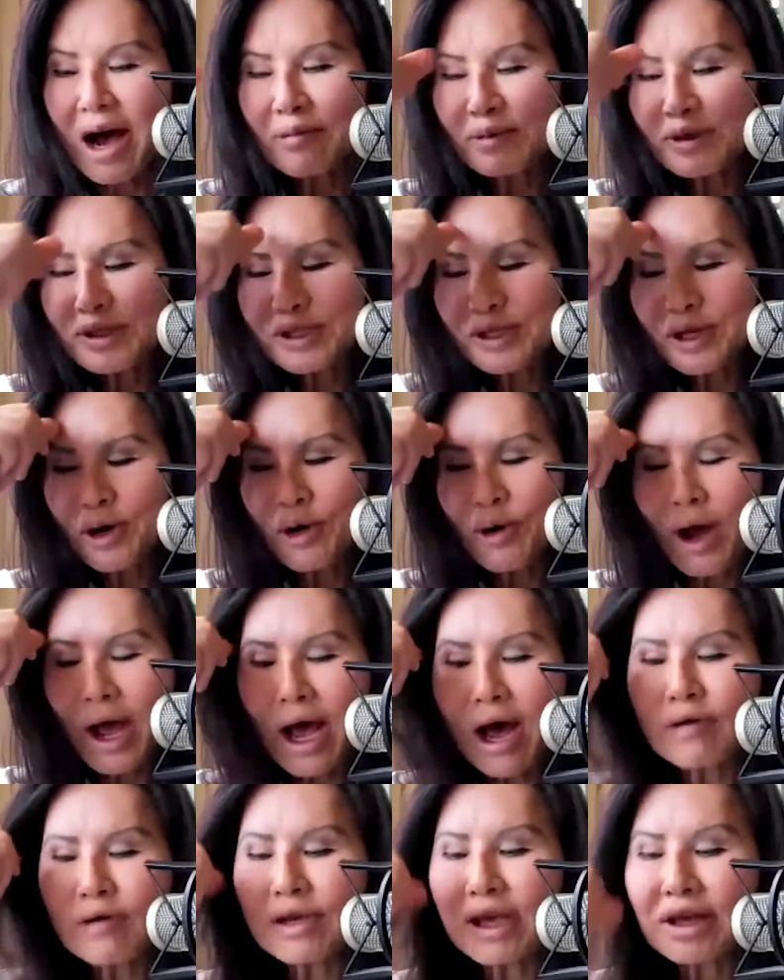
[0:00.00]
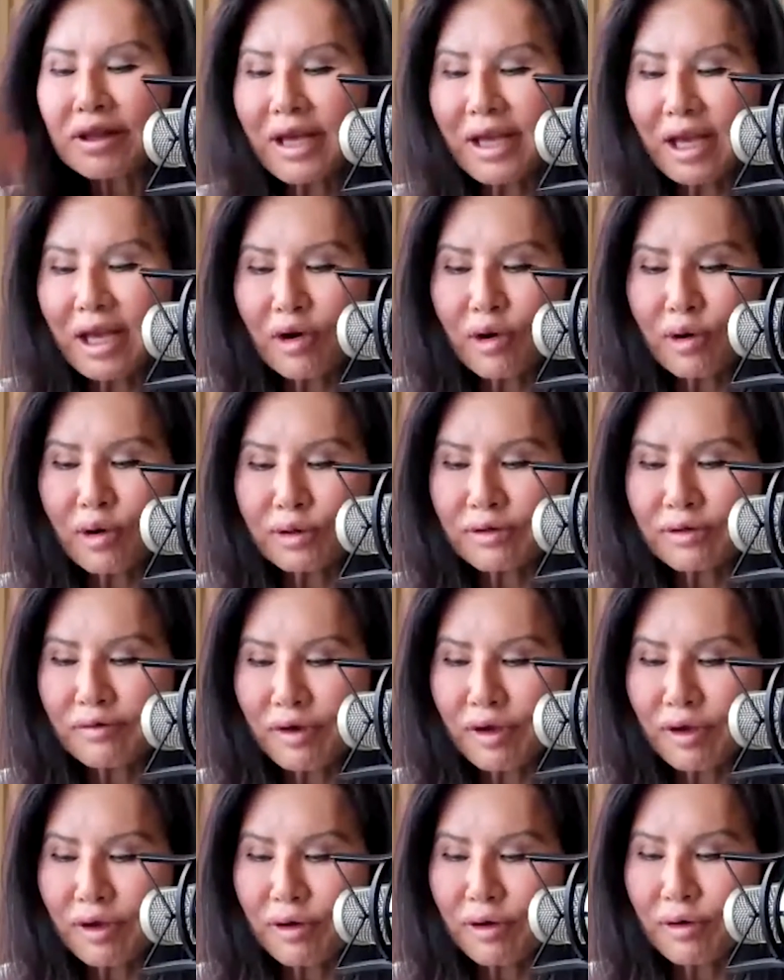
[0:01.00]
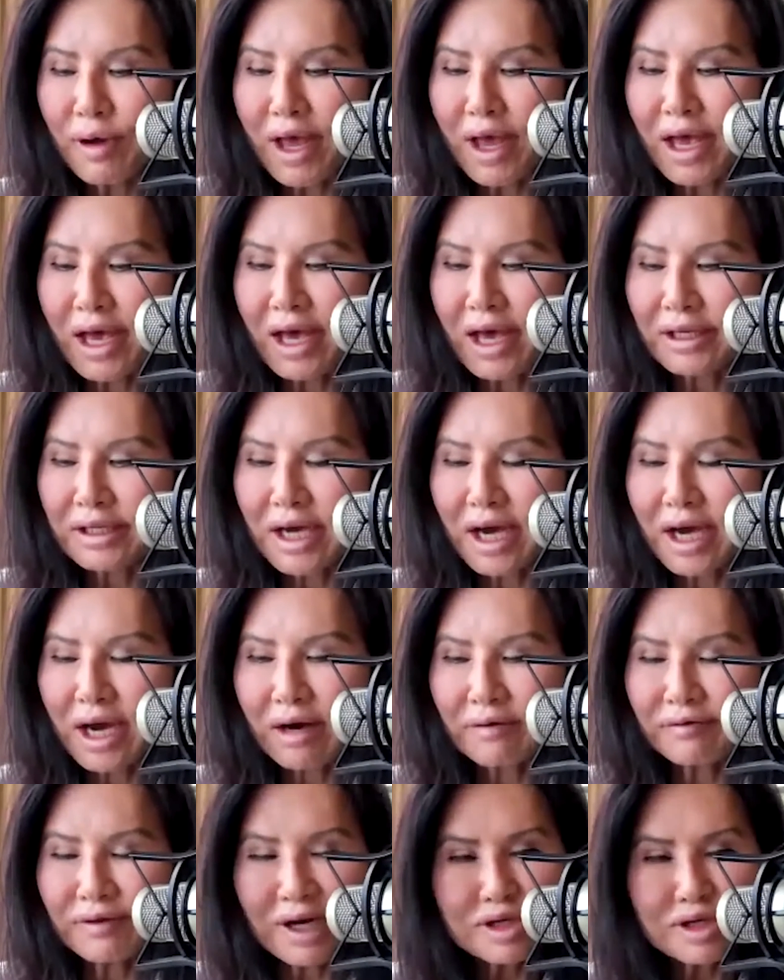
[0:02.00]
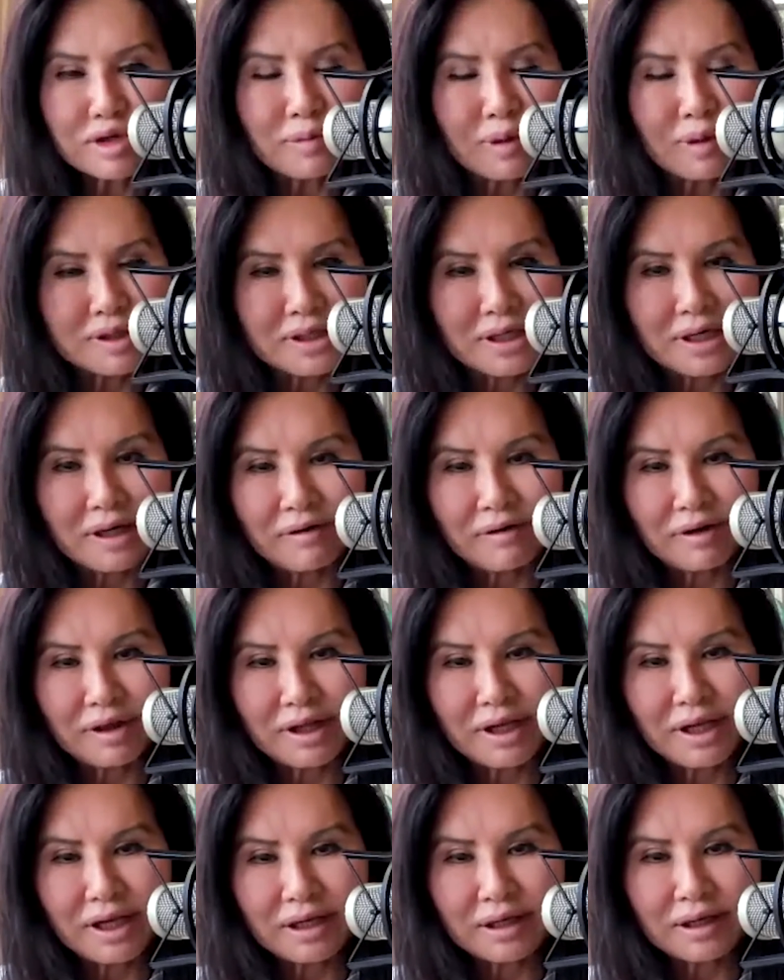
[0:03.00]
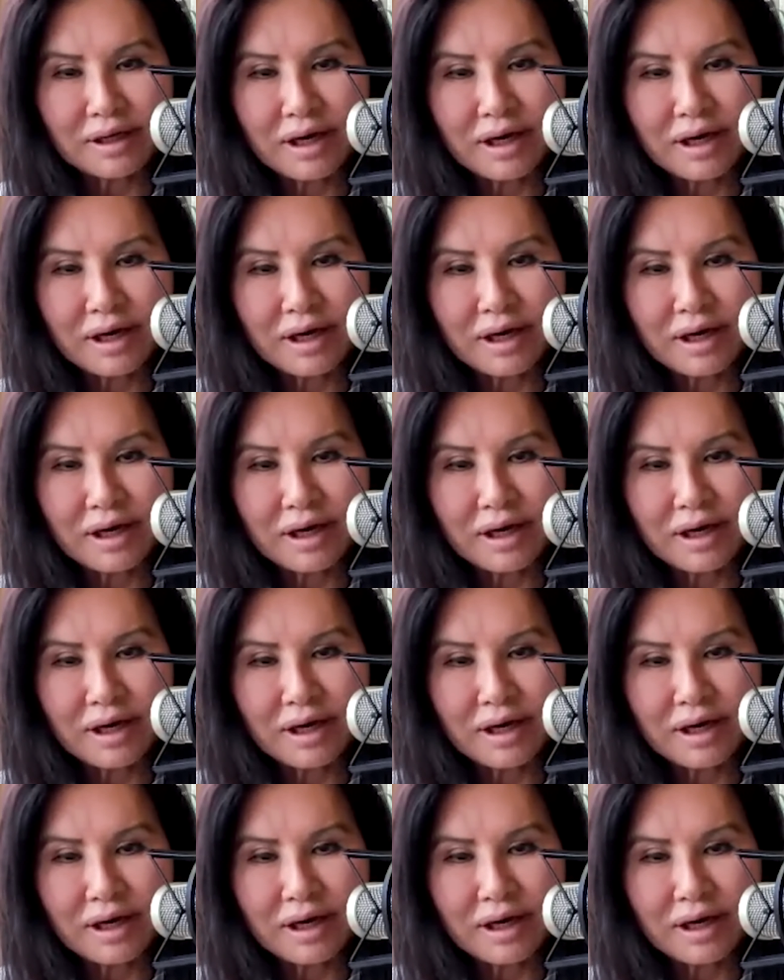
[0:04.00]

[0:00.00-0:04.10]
So how can they get a hold of you and find your books and everything?